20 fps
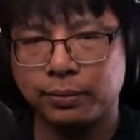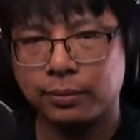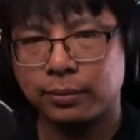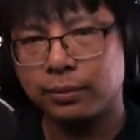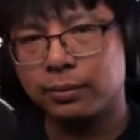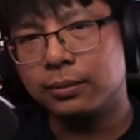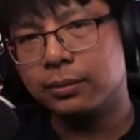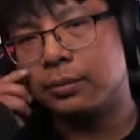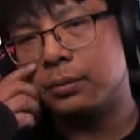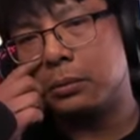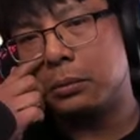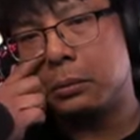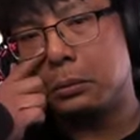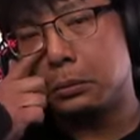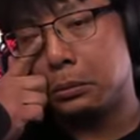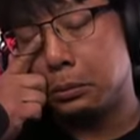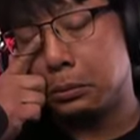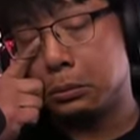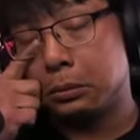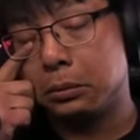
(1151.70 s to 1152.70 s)

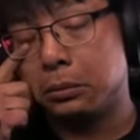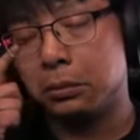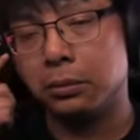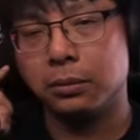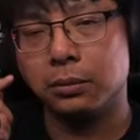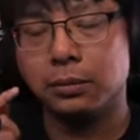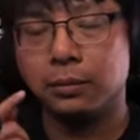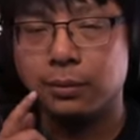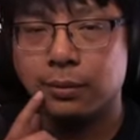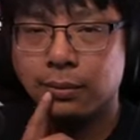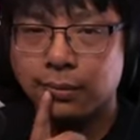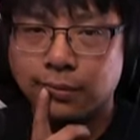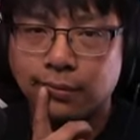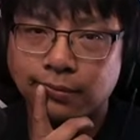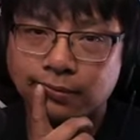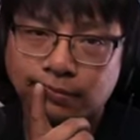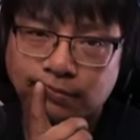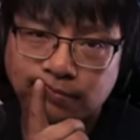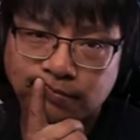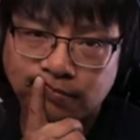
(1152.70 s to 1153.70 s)

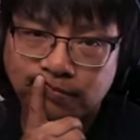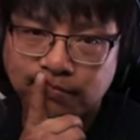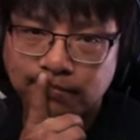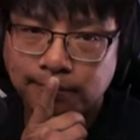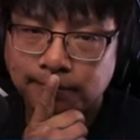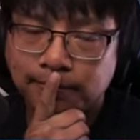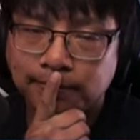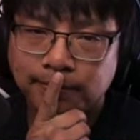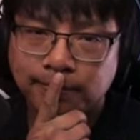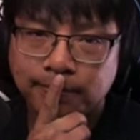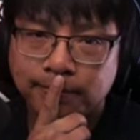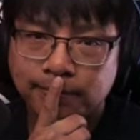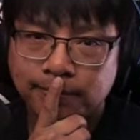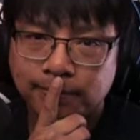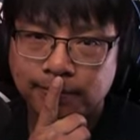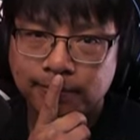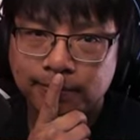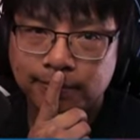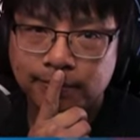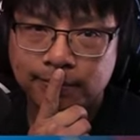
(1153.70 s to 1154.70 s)

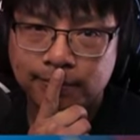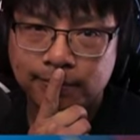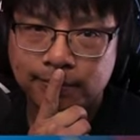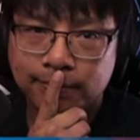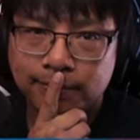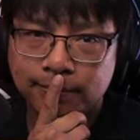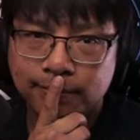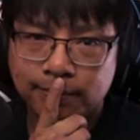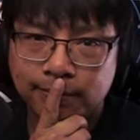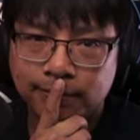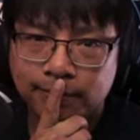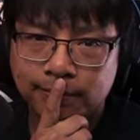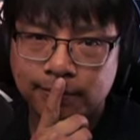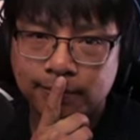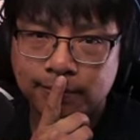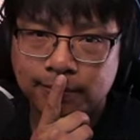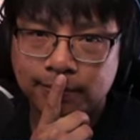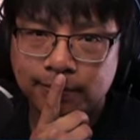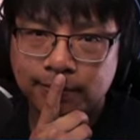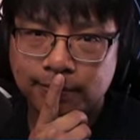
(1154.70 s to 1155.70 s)

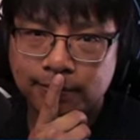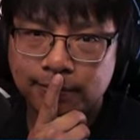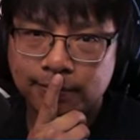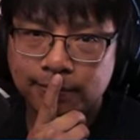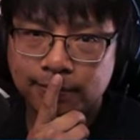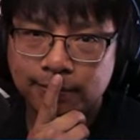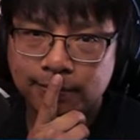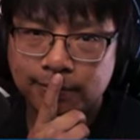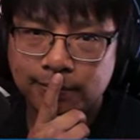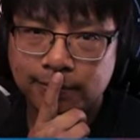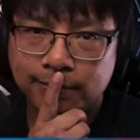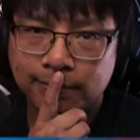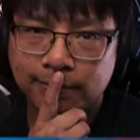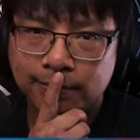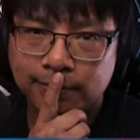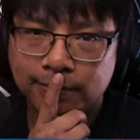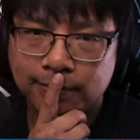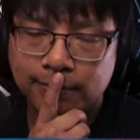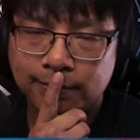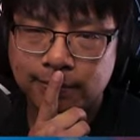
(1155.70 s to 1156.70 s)

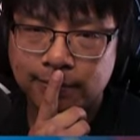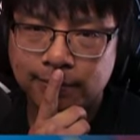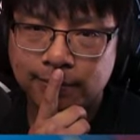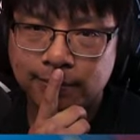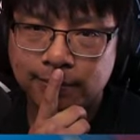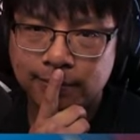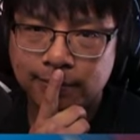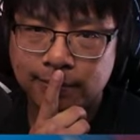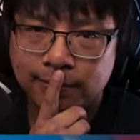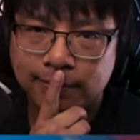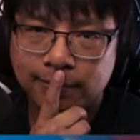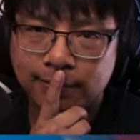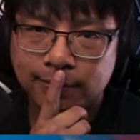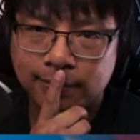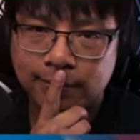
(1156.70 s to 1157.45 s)
Nobody speaks.